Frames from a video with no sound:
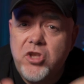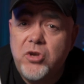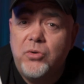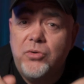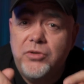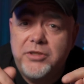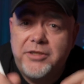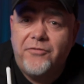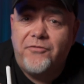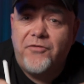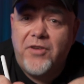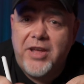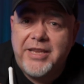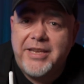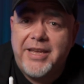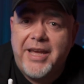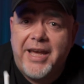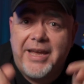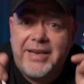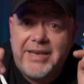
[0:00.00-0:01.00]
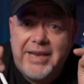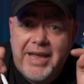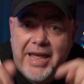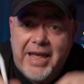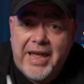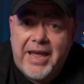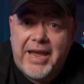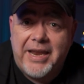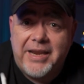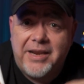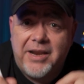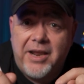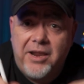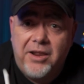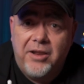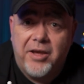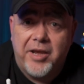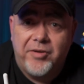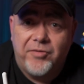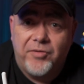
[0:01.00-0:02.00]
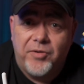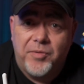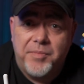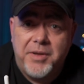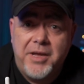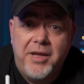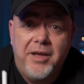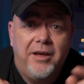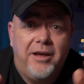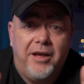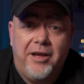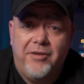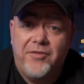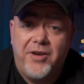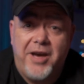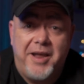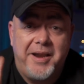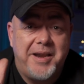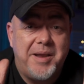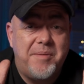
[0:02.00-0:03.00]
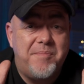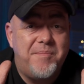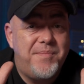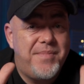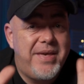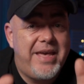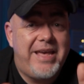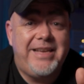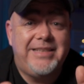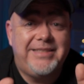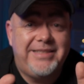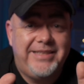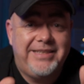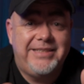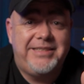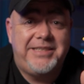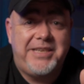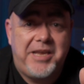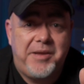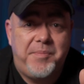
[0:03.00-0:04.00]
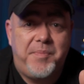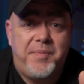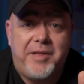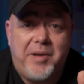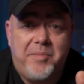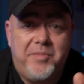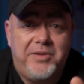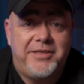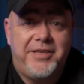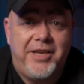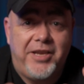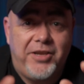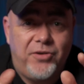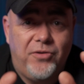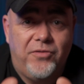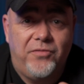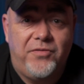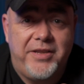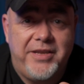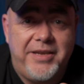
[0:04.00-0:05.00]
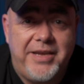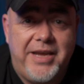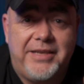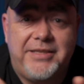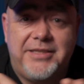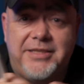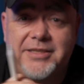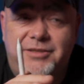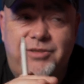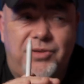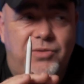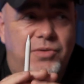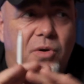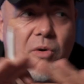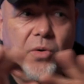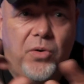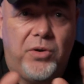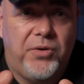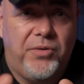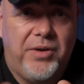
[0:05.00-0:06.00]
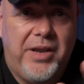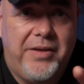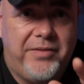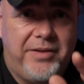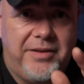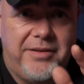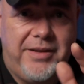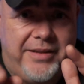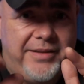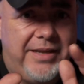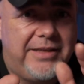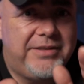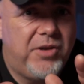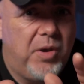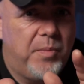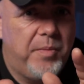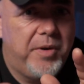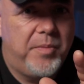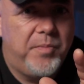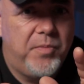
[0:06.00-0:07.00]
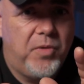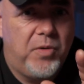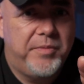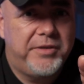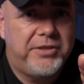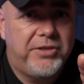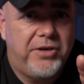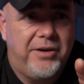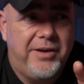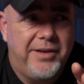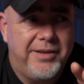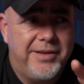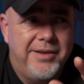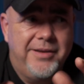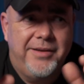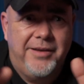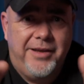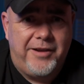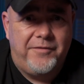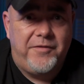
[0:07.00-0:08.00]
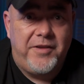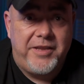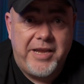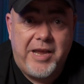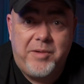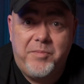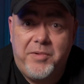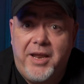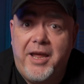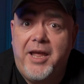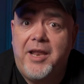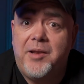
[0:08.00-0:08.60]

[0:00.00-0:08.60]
use the vignette in Lightroom. I've got an amazing tip that will take your vignettes to a whole new level, and that's coming up momentarily. And a vignette will